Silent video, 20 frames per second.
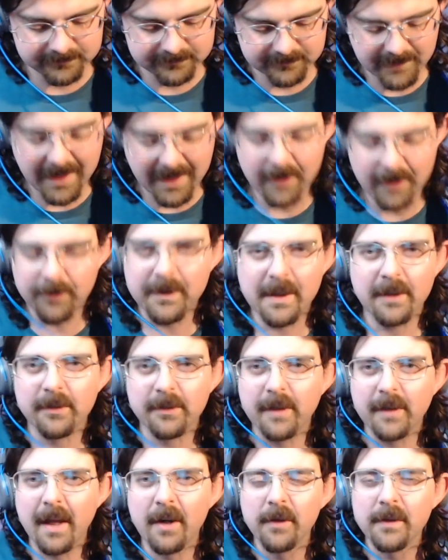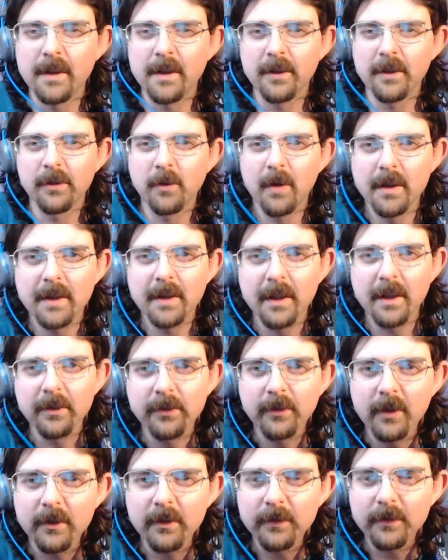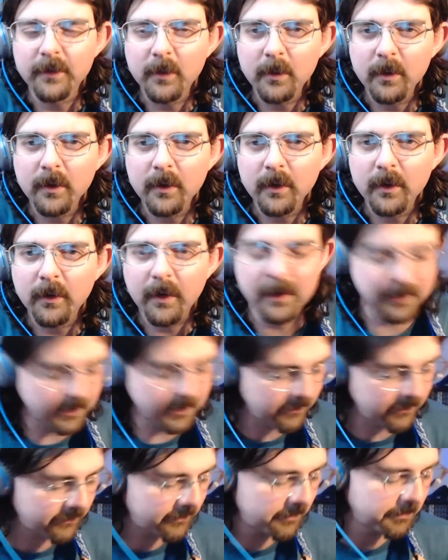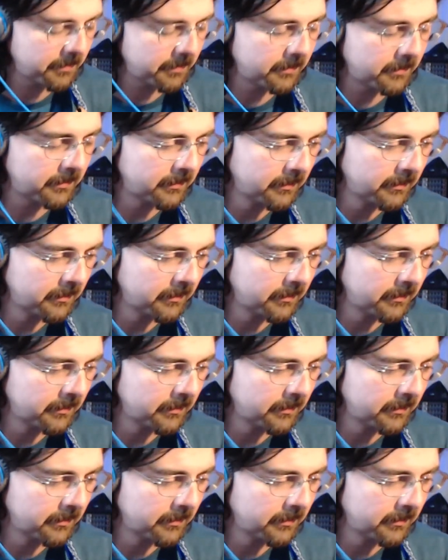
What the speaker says: I don't think it's quite that straightforward and quite that simple.